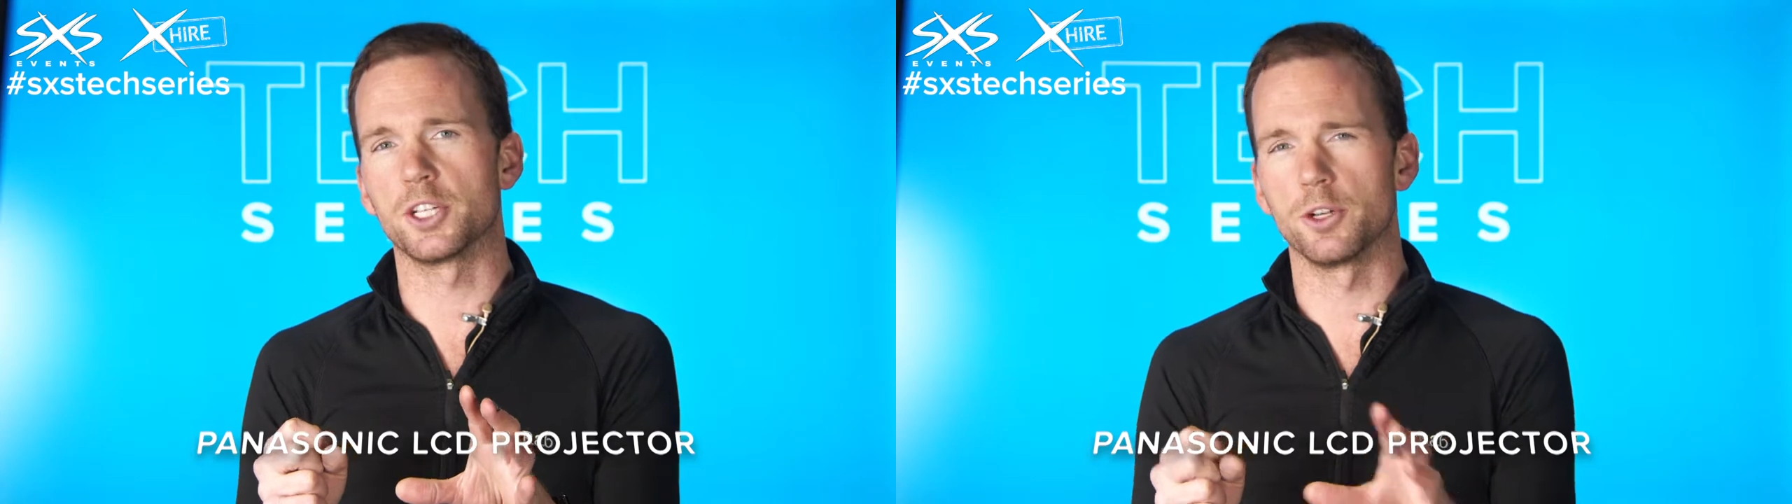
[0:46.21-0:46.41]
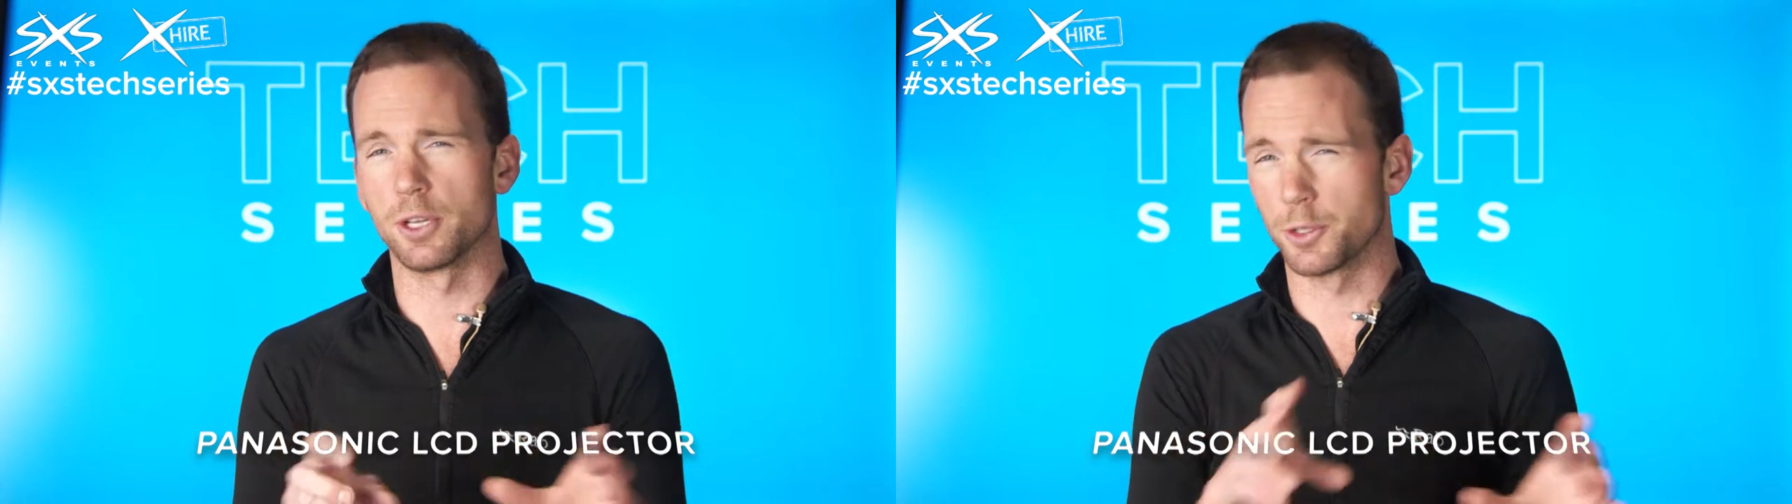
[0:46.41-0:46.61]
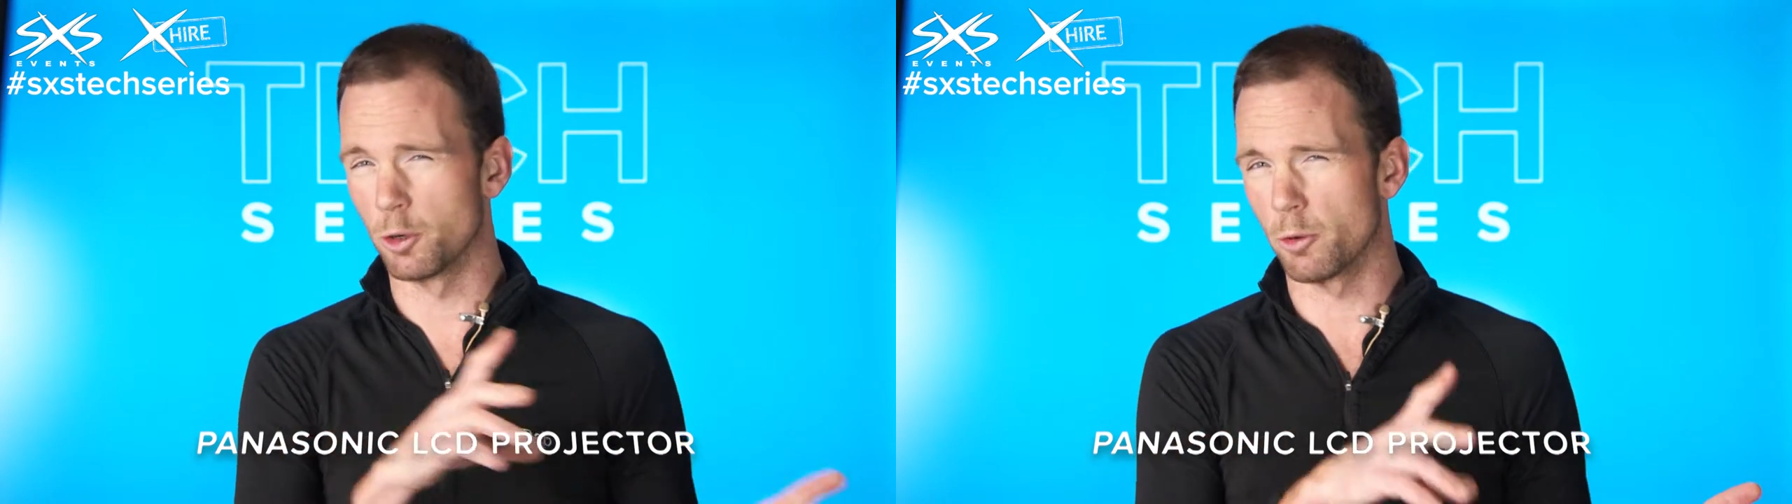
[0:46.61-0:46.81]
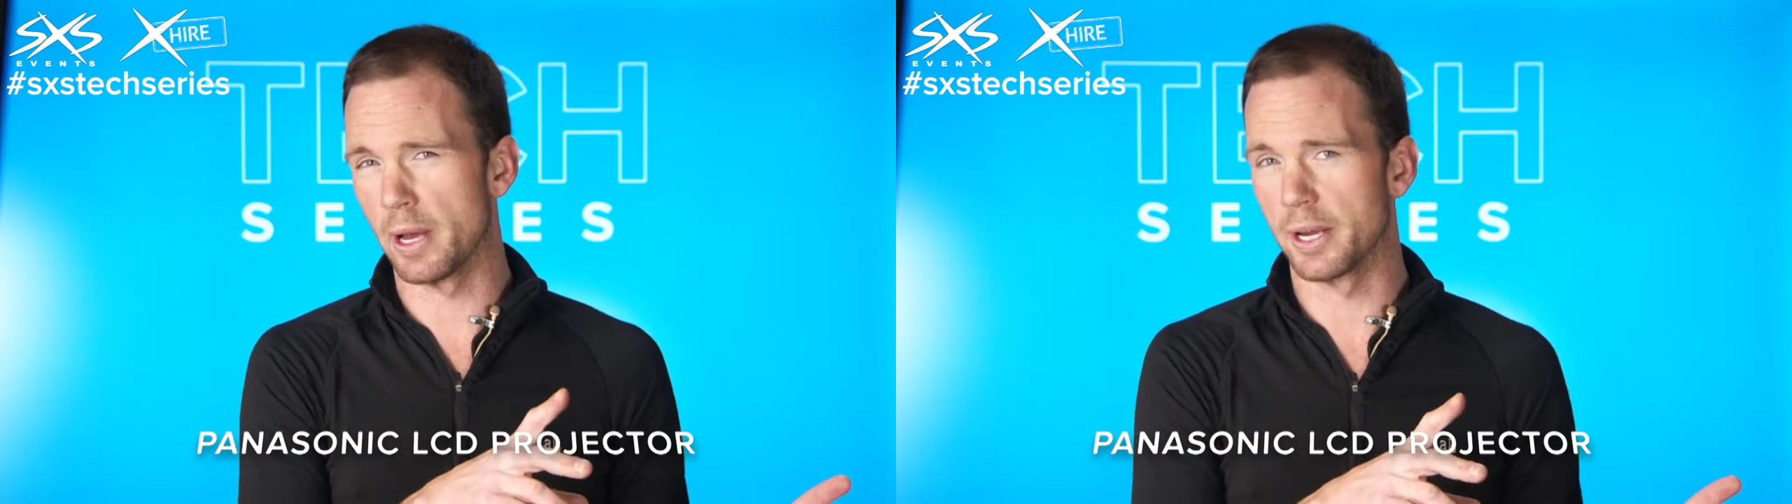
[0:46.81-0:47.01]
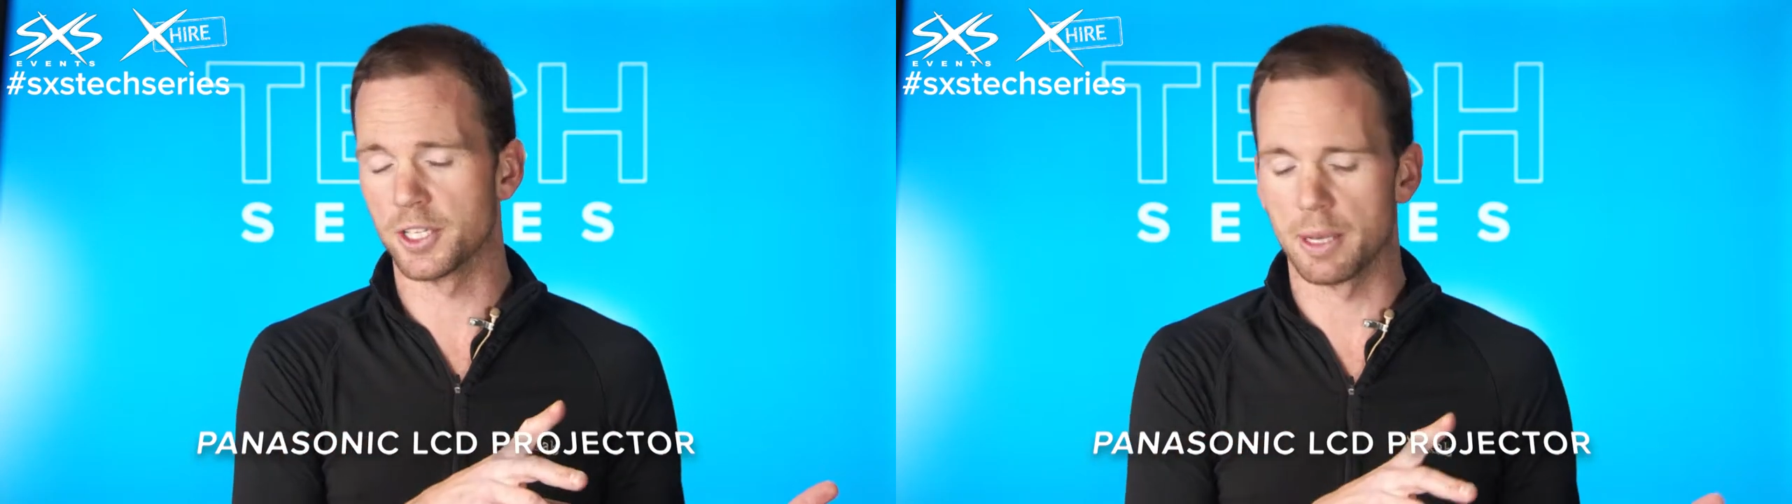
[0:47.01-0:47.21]
issues I'll talk
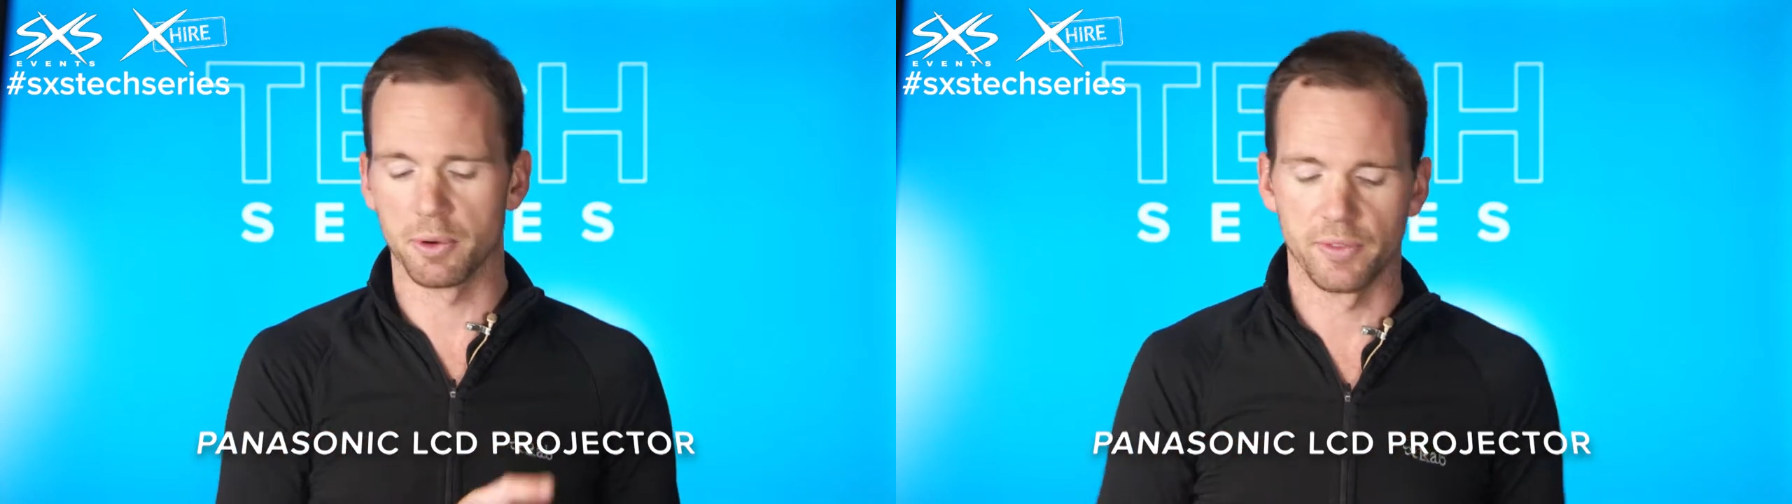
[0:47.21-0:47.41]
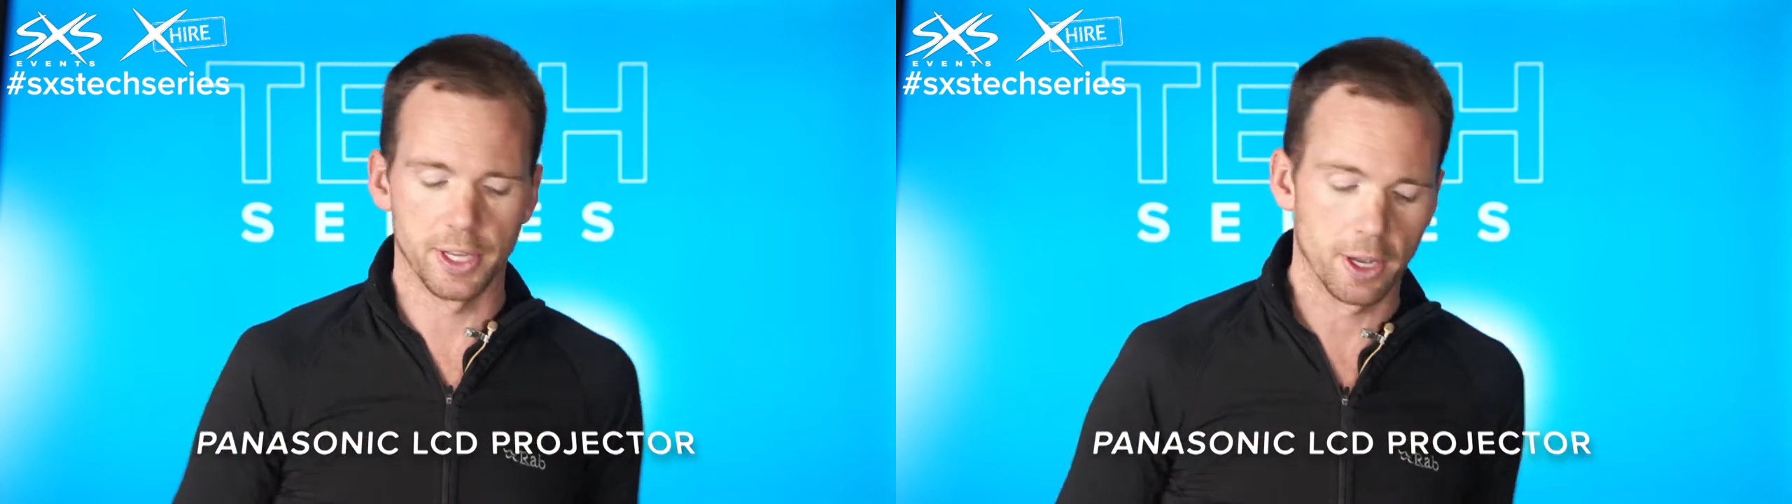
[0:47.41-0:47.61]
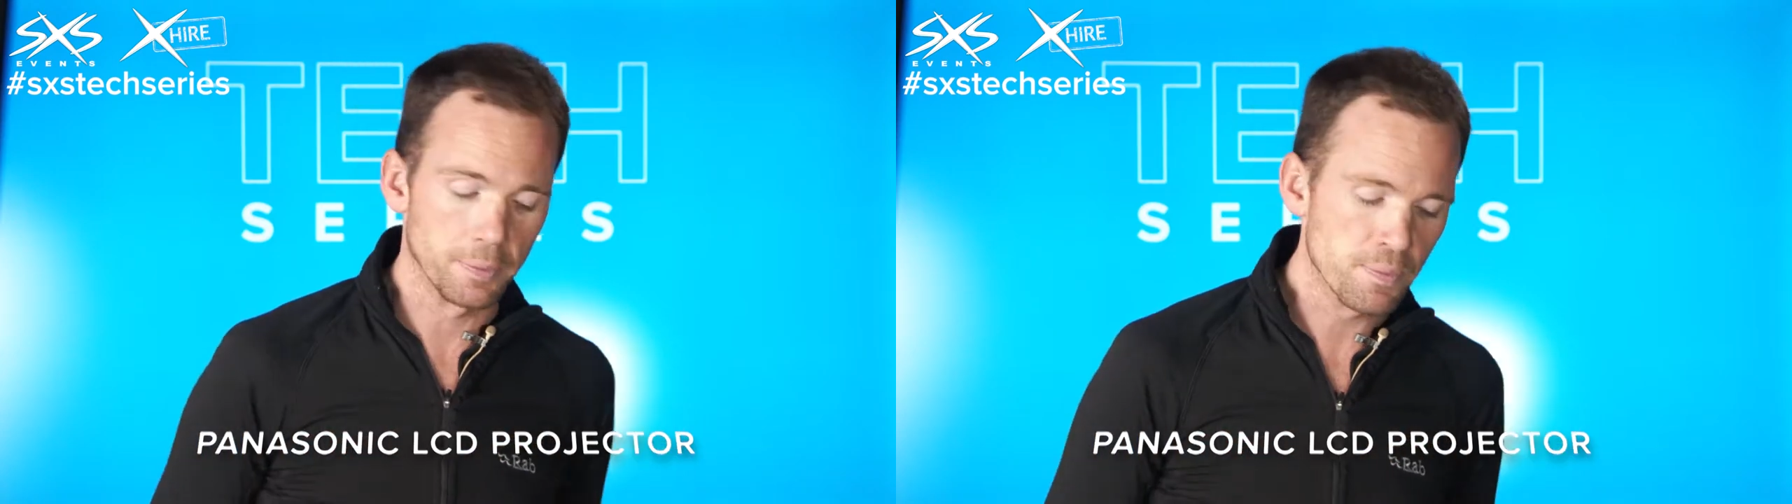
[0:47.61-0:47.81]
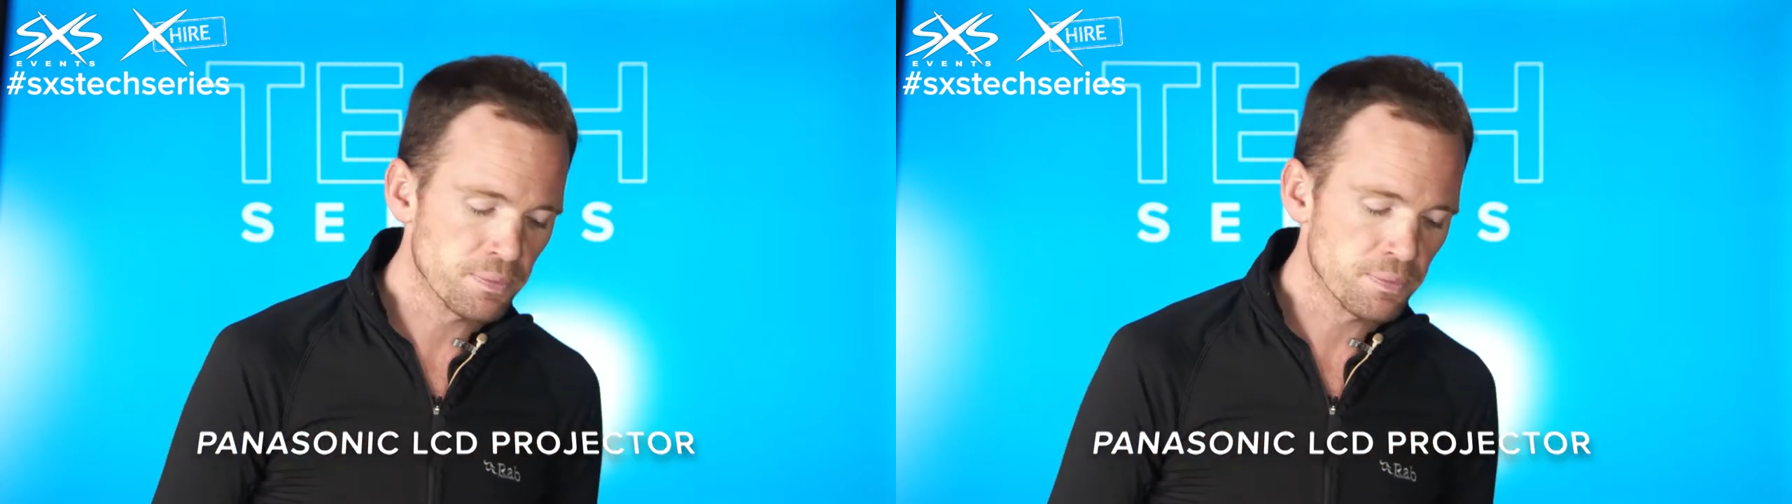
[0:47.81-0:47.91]
about in a separate video.